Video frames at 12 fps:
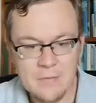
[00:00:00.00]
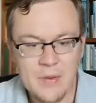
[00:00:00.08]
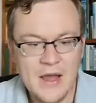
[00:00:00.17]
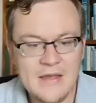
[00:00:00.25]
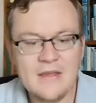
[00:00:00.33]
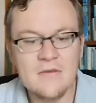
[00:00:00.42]

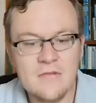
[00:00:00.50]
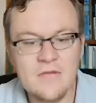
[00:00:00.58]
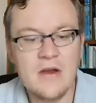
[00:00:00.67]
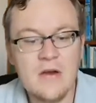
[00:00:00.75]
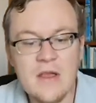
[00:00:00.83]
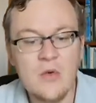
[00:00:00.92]
by the
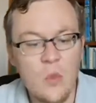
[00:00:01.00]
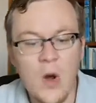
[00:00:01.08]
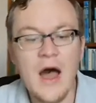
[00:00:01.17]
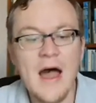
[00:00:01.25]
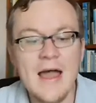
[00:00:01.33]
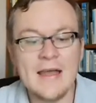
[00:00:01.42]
very
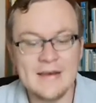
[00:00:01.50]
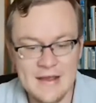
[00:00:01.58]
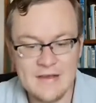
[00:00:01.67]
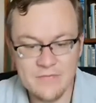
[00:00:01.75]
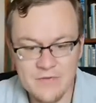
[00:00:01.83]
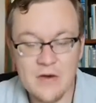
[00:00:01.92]
wide,
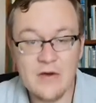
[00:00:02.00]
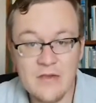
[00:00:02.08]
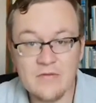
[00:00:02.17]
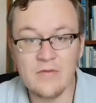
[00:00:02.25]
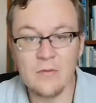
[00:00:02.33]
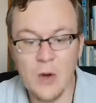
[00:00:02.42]
a
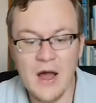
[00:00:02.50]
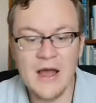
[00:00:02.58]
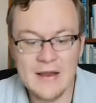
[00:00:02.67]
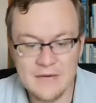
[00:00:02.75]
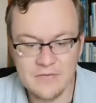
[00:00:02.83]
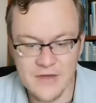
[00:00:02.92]
very
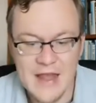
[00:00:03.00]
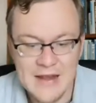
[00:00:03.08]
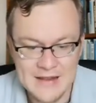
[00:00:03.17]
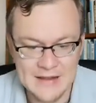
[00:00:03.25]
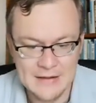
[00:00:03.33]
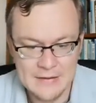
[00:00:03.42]
wide
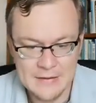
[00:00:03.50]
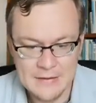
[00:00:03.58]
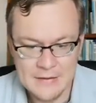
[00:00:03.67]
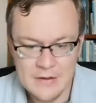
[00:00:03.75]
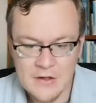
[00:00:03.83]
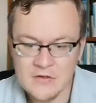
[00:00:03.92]
valley,
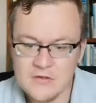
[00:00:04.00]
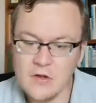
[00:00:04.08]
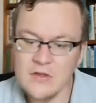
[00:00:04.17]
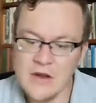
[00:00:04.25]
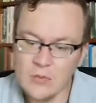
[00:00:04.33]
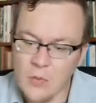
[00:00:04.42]

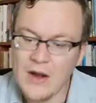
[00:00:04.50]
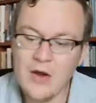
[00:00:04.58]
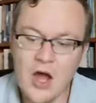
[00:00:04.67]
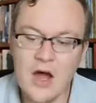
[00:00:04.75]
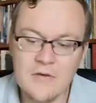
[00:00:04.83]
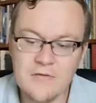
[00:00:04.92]
so that one
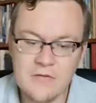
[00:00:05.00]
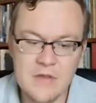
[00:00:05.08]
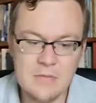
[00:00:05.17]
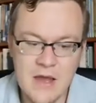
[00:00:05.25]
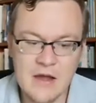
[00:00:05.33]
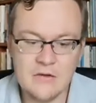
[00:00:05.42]
half of
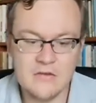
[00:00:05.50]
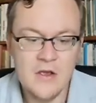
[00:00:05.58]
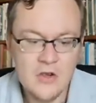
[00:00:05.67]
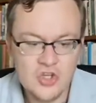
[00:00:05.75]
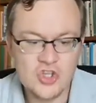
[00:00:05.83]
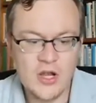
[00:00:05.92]
the mount
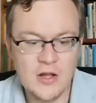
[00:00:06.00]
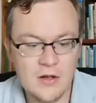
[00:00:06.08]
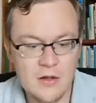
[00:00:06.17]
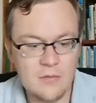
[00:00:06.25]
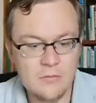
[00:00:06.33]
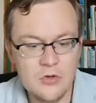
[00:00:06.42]

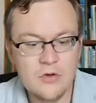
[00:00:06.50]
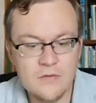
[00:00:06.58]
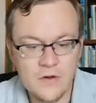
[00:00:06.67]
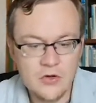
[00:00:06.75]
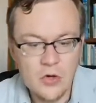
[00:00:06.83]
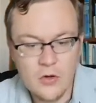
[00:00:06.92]
shall
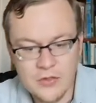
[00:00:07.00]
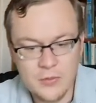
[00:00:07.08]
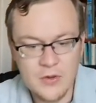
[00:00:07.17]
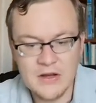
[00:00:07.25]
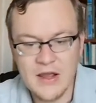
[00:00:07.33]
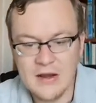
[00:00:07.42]
move
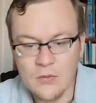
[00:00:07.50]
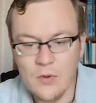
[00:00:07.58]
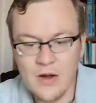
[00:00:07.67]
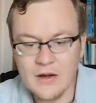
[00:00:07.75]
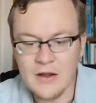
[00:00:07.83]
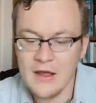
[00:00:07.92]
northward, and
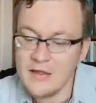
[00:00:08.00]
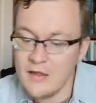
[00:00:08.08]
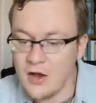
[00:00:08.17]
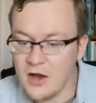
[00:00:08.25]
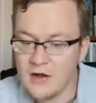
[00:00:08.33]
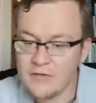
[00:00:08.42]
one
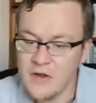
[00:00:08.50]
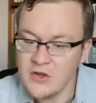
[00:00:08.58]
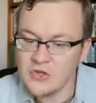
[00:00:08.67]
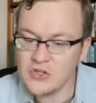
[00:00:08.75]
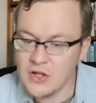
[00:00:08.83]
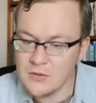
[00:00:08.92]
other half
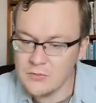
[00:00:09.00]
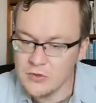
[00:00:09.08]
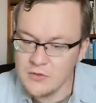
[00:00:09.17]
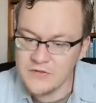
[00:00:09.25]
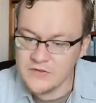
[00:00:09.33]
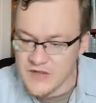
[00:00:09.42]
shall
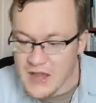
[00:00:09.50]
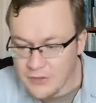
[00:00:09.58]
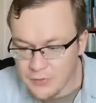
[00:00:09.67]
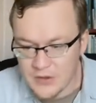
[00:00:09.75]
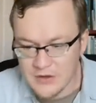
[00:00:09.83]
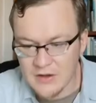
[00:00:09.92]
move
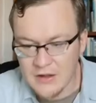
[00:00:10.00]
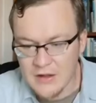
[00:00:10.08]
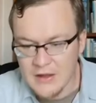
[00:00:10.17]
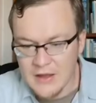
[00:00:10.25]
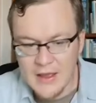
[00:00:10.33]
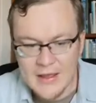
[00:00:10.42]
southward.
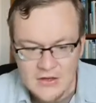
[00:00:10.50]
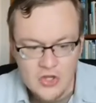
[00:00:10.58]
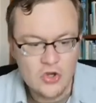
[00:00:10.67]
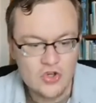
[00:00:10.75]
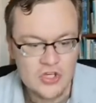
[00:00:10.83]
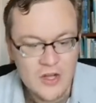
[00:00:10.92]
And
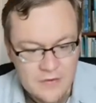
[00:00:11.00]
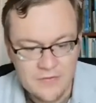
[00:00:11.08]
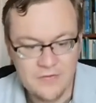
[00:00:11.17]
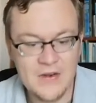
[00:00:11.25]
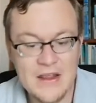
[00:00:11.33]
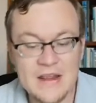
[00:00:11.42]
you shall
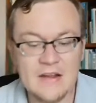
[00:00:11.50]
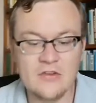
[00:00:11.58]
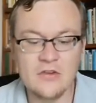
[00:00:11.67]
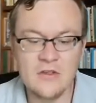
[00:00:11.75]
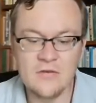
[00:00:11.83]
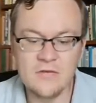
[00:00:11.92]
flee
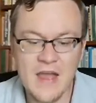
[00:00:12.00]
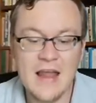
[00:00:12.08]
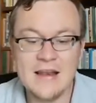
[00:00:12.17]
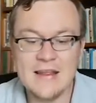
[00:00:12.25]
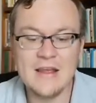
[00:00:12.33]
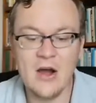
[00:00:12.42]
to the
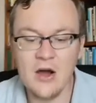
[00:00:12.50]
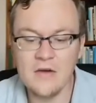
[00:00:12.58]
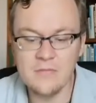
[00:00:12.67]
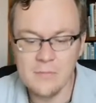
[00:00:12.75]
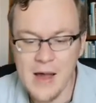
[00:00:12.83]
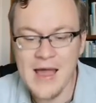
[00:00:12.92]
valley
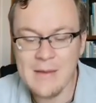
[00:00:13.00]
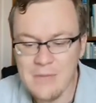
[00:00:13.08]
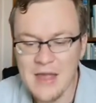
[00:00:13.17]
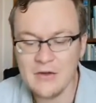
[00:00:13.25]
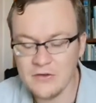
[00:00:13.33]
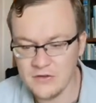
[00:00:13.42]
of my
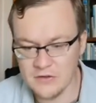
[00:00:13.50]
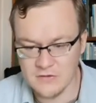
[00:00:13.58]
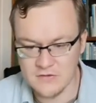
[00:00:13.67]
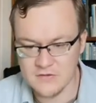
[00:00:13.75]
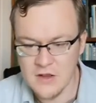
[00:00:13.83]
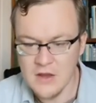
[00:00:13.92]

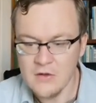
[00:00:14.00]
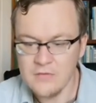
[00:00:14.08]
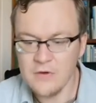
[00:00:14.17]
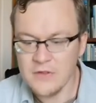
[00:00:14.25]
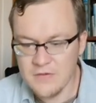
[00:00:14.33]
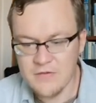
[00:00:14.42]
mountains,
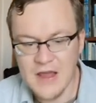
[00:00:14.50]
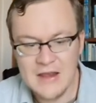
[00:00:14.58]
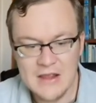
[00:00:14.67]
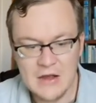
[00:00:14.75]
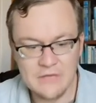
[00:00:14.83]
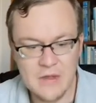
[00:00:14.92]
for the
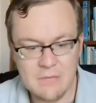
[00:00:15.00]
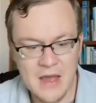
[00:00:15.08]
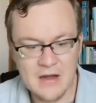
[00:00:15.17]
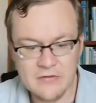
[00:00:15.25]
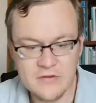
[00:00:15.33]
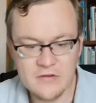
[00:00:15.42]
valley of the
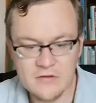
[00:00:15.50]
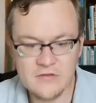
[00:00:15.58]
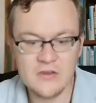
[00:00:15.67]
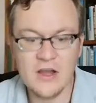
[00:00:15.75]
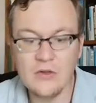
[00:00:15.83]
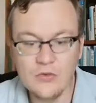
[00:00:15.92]
mountains
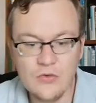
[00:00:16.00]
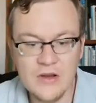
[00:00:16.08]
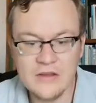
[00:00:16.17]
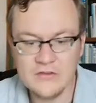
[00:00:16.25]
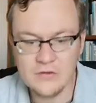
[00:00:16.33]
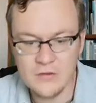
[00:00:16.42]
shall
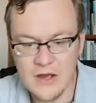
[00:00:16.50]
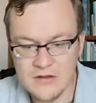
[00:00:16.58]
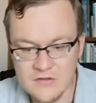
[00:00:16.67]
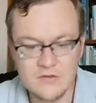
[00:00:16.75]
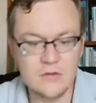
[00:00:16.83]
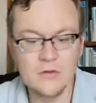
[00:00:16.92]
reach to
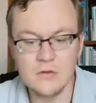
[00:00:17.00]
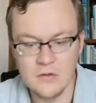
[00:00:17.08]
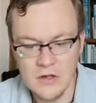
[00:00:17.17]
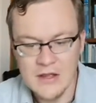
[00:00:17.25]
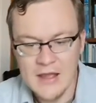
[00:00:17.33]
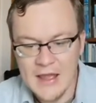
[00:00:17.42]

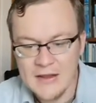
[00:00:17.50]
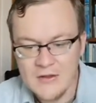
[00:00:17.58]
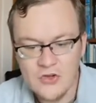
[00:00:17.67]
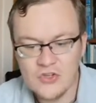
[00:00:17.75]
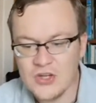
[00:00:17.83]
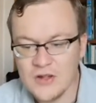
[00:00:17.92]
Azal, and
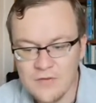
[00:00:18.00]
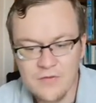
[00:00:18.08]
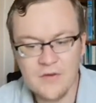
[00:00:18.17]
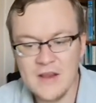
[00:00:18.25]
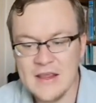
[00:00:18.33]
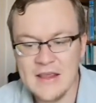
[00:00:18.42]
you shall
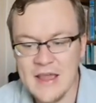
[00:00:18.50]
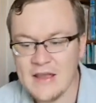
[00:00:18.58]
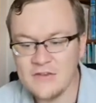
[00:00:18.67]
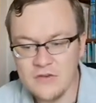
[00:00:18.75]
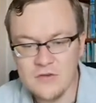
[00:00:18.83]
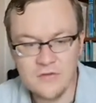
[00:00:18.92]
flee
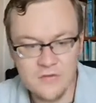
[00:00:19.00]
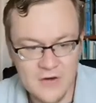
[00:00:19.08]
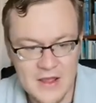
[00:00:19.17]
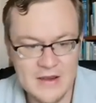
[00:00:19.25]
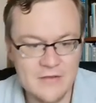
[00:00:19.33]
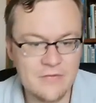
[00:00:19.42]
as you
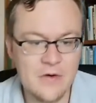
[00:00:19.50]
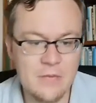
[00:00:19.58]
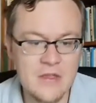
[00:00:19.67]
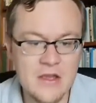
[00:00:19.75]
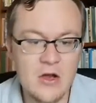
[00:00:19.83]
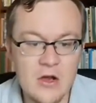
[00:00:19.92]
fled
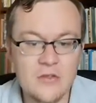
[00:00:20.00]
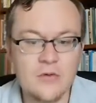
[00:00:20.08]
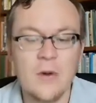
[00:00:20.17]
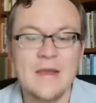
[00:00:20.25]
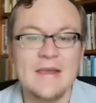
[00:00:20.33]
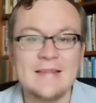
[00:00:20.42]
from the
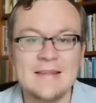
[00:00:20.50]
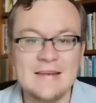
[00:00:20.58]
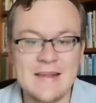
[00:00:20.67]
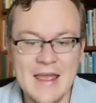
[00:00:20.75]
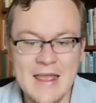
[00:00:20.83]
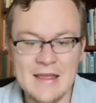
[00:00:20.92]
earthquake in the
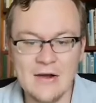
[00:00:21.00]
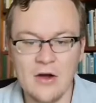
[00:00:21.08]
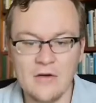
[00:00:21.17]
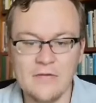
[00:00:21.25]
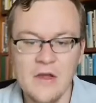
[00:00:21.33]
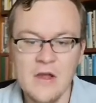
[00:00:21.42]
day
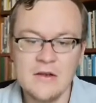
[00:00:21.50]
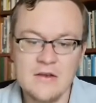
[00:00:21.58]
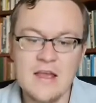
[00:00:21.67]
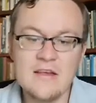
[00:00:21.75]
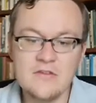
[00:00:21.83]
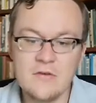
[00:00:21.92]
of
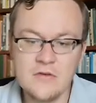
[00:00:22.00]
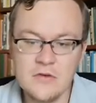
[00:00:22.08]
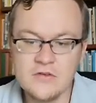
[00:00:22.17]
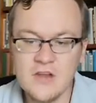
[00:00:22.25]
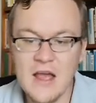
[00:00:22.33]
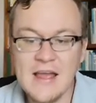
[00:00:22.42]
days of
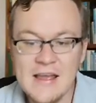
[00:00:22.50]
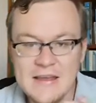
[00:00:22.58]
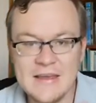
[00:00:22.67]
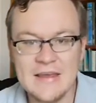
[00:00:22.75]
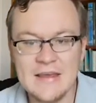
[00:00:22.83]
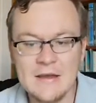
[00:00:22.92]
Uzziah
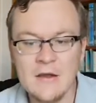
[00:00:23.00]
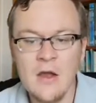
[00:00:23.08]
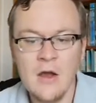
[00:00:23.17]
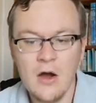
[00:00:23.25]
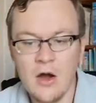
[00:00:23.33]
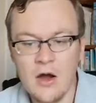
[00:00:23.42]
king
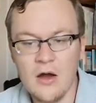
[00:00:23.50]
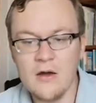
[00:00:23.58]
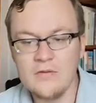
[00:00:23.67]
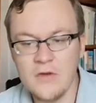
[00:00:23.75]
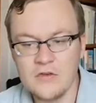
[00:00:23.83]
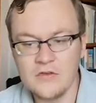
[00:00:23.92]

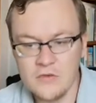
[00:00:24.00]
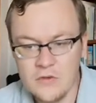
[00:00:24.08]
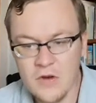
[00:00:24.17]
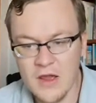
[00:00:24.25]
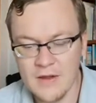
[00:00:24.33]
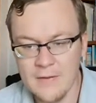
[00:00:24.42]
of
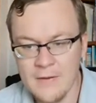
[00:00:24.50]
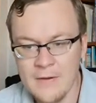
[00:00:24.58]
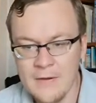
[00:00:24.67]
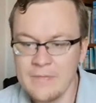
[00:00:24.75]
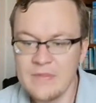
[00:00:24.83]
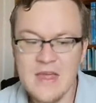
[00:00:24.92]
Judah.
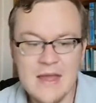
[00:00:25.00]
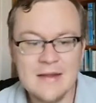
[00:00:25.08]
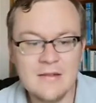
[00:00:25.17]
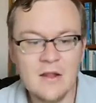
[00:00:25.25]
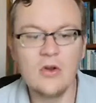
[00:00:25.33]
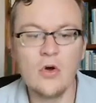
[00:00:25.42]

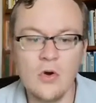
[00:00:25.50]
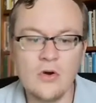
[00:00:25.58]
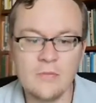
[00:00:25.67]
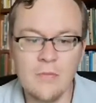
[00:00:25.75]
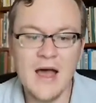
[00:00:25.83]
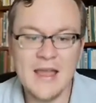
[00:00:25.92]
Then the
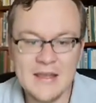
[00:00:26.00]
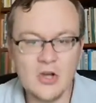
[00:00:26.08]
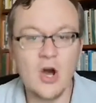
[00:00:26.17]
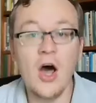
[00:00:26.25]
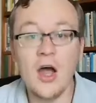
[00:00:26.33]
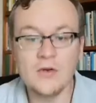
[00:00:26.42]
Lord my
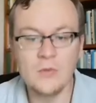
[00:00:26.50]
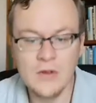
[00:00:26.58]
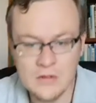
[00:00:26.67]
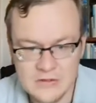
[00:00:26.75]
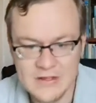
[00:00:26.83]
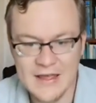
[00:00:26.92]
God
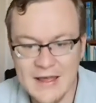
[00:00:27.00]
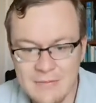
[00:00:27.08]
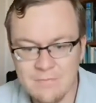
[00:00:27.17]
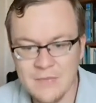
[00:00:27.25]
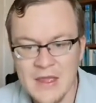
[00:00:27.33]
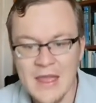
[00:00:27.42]
will
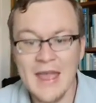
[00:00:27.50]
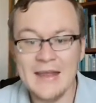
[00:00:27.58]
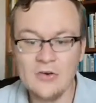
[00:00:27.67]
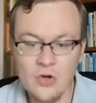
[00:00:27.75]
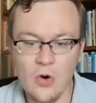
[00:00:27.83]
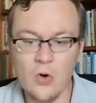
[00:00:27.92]
come,
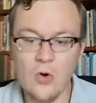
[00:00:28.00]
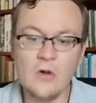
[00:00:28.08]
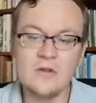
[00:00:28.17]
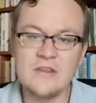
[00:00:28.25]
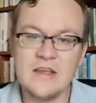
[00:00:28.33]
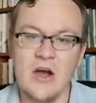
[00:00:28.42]
and
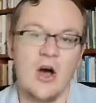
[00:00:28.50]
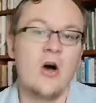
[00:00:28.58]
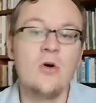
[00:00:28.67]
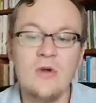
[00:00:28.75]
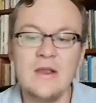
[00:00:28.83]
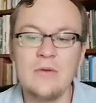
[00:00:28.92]
all the
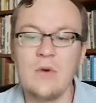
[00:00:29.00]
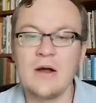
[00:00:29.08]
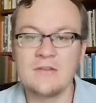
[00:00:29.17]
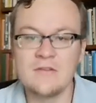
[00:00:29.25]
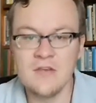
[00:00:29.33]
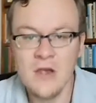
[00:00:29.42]
holy
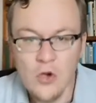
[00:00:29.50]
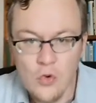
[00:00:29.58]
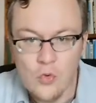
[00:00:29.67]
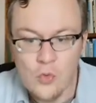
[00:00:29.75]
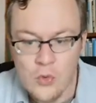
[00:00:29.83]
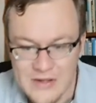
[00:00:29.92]
ones
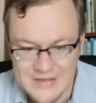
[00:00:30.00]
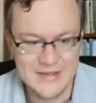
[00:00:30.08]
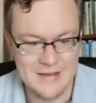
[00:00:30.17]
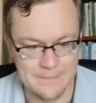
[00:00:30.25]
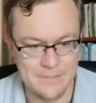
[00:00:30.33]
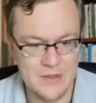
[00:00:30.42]
with
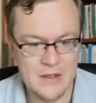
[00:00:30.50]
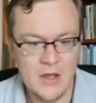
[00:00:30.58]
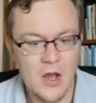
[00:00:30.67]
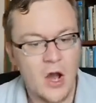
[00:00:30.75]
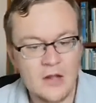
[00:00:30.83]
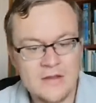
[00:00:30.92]
him.
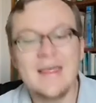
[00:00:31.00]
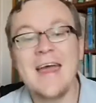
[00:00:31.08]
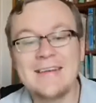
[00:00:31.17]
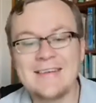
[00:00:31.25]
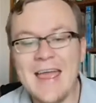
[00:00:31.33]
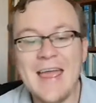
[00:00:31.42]
On
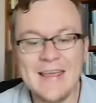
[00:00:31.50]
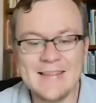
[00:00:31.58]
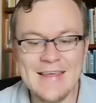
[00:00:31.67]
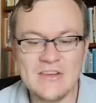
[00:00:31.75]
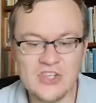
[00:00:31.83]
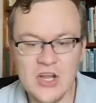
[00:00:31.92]
that day
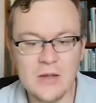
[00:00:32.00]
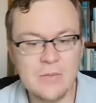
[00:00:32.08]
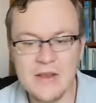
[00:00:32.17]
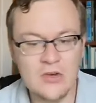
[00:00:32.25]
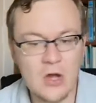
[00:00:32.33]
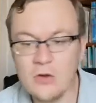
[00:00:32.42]
there shall
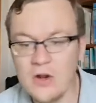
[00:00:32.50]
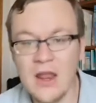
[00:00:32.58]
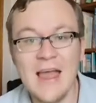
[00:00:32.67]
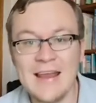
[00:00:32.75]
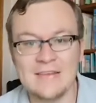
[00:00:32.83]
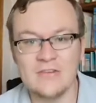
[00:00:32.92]
be no
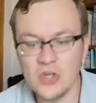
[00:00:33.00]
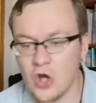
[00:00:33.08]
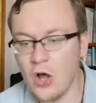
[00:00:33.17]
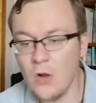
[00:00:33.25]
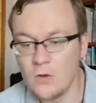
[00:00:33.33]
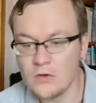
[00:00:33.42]
light,
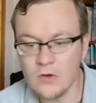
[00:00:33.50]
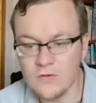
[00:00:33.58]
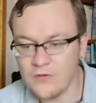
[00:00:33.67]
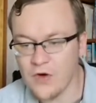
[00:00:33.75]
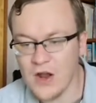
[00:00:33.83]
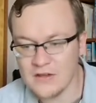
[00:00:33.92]
cold, or
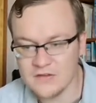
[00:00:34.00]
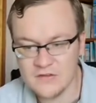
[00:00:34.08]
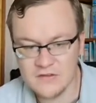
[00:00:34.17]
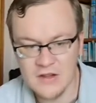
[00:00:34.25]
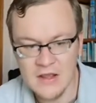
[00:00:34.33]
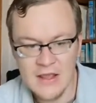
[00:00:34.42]

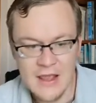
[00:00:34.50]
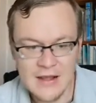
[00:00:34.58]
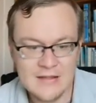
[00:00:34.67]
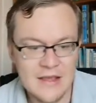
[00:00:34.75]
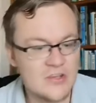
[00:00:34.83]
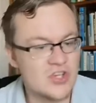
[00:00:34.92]
frost,
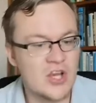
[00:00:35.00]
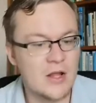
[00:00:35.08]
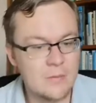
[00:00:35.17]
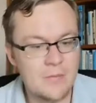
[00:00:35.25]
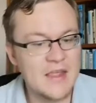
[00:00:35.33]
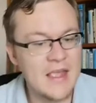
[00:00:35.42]
and there
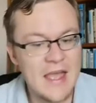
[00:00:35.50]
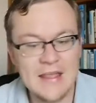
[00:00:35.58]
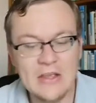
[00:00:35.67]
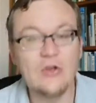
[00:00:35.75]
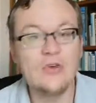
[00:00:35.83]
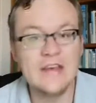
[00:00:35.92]
shall be a
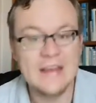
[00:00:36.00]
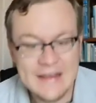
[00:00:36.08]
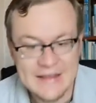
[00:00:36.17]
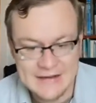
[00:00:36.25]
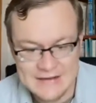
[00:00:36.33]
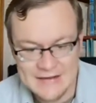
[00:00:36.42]

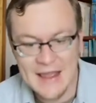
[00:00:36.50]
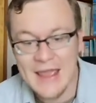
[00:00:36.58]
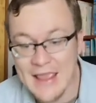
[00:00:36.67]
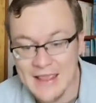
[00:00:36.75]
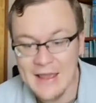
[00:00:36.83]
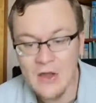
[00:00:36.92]
unique
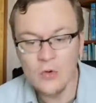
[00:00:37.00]
day